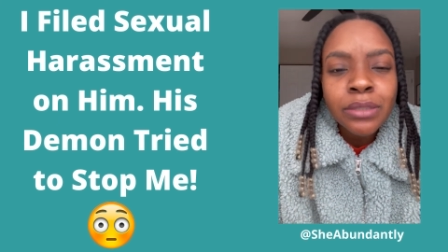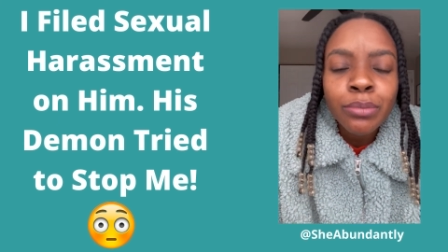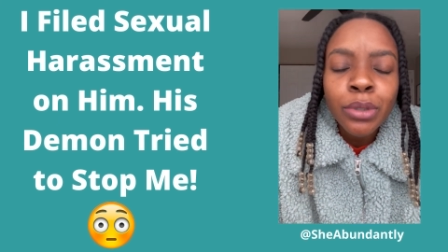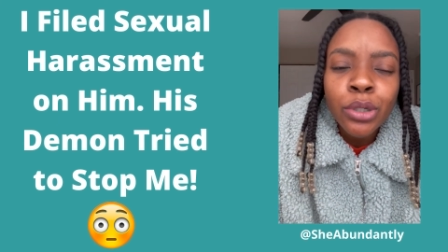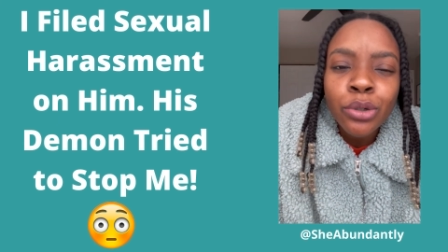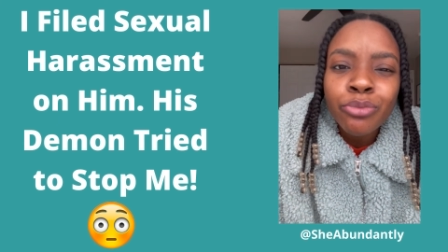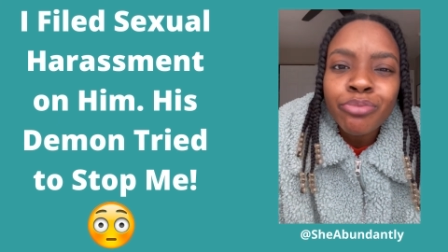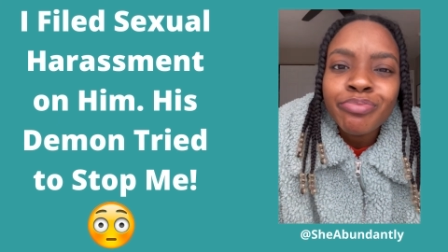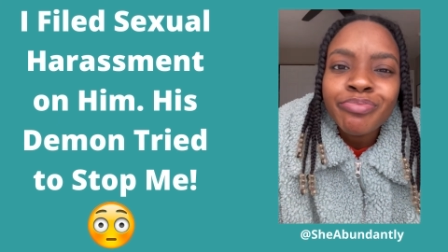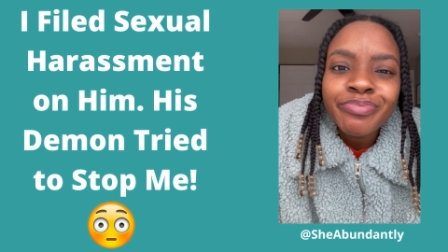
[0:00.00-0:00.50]

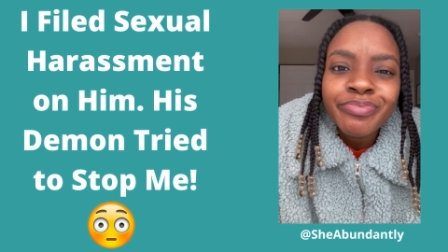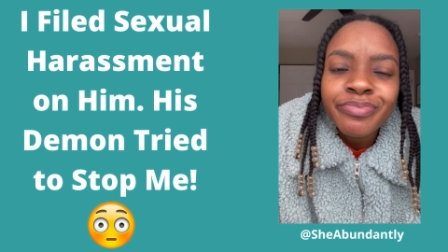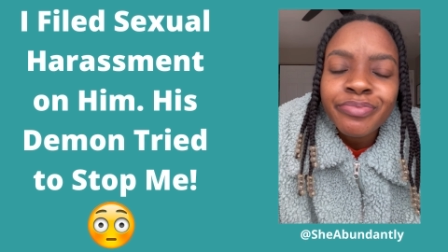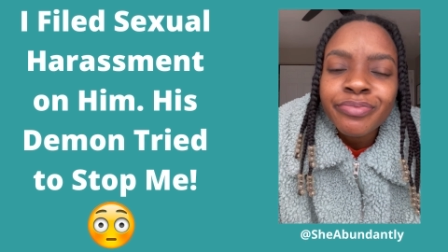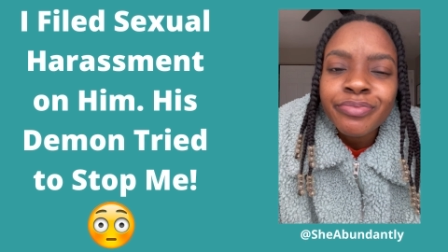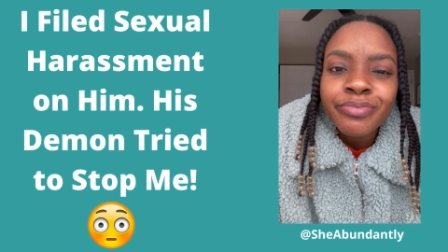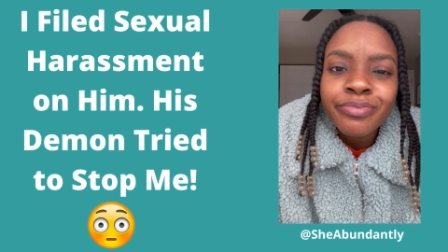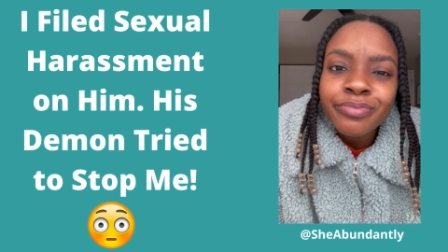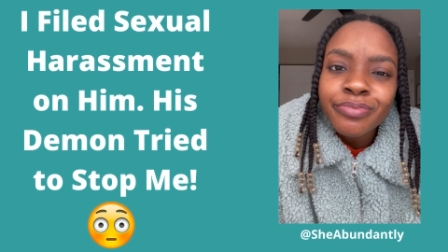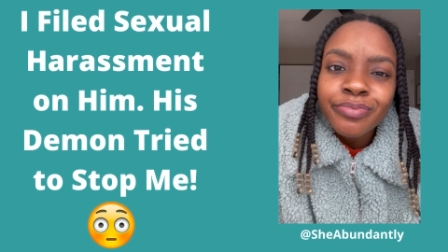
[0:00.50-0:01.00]
Boom,
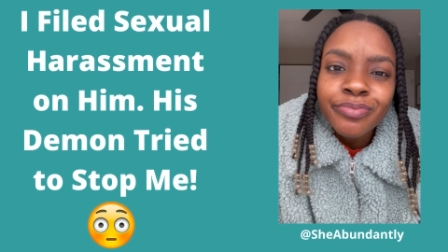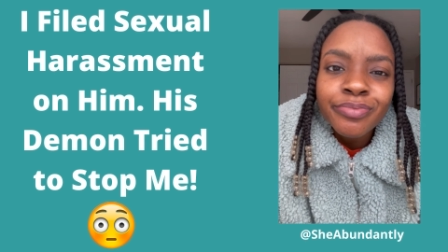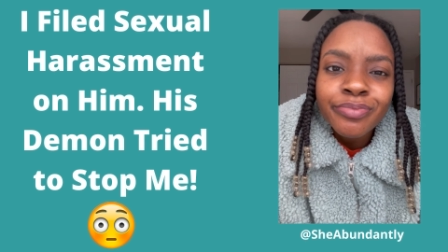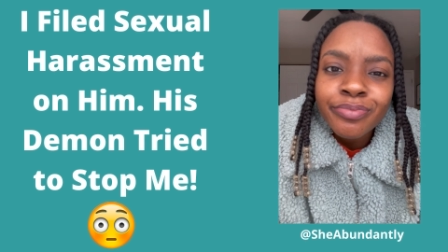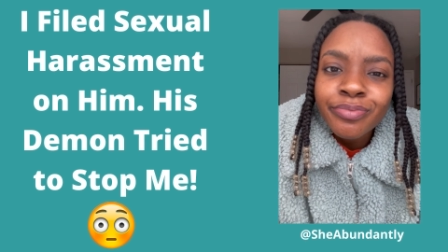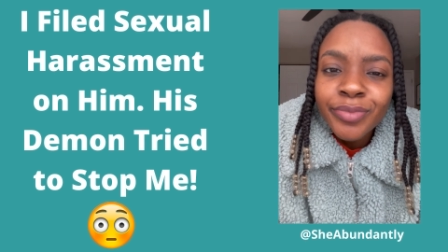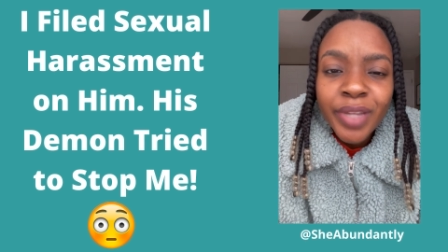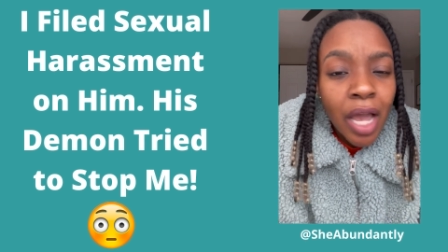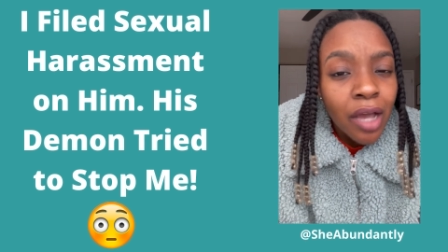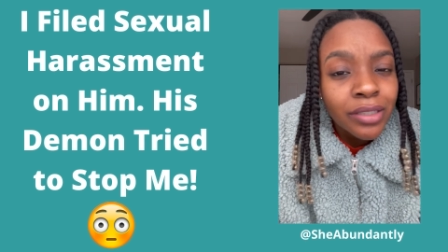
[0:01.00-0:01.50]

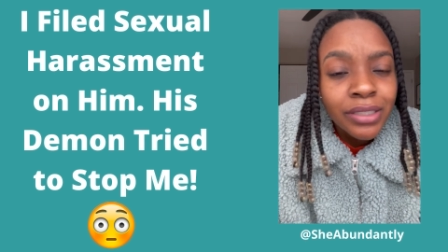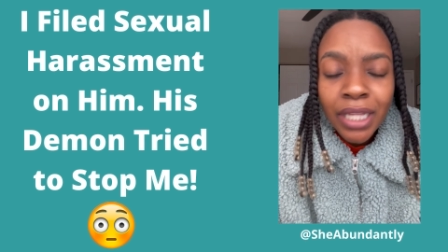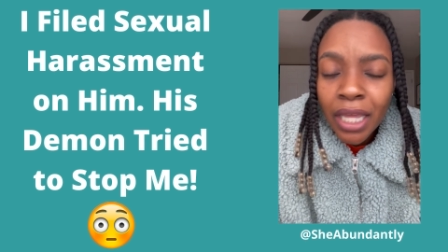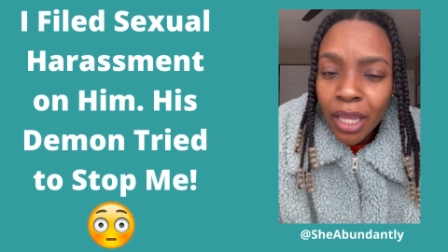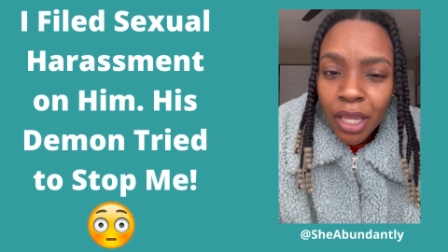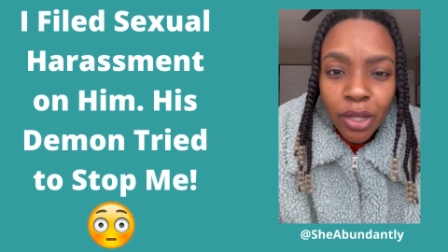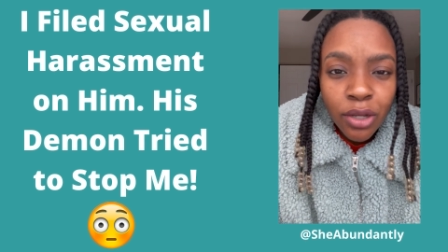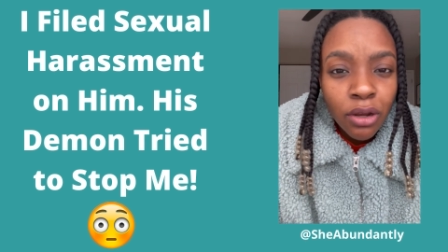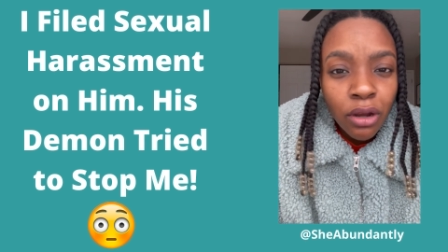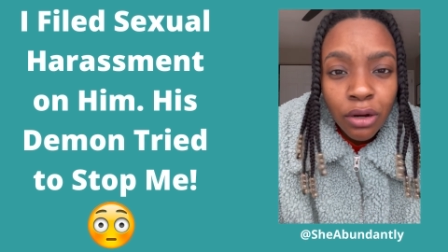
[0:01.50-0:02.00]
Y'all
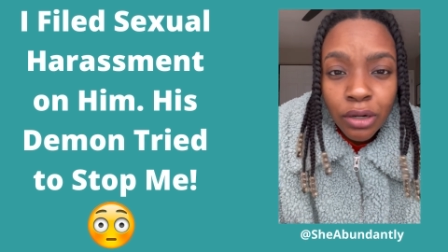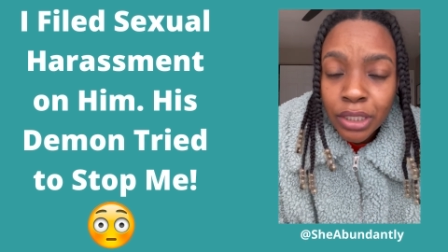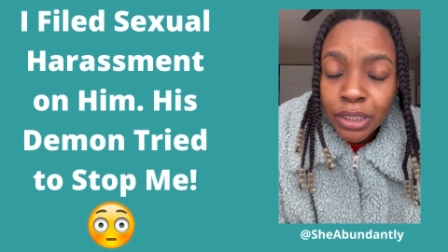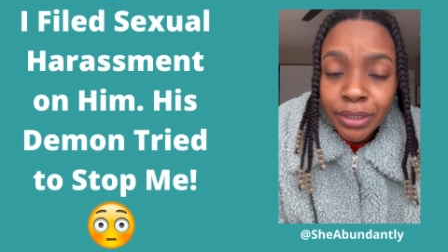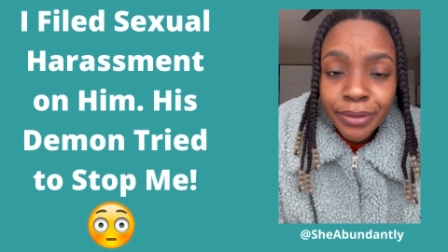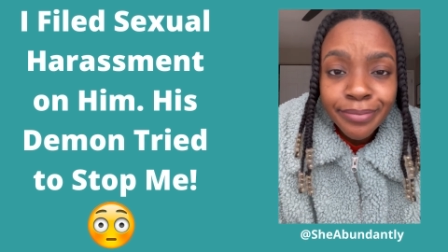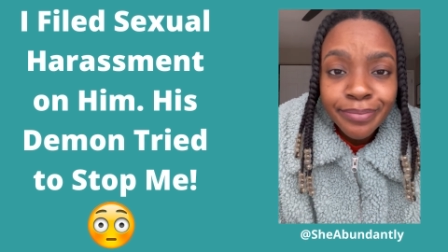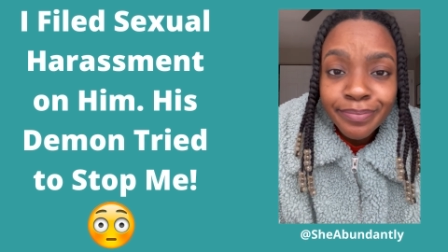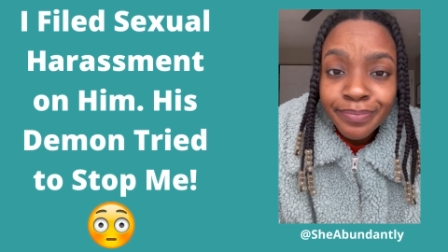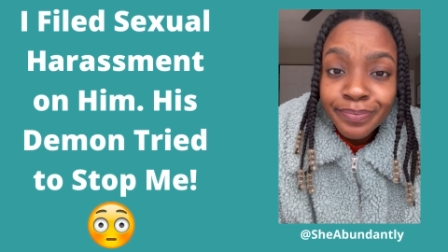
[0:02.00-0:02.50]
stay
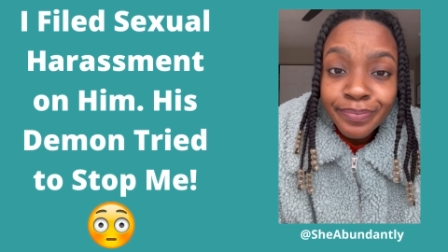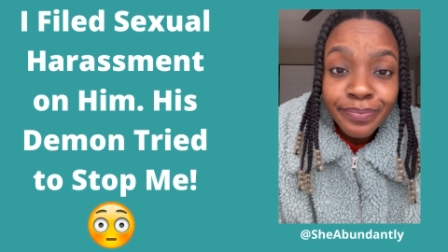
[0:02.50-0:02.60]
encouraged.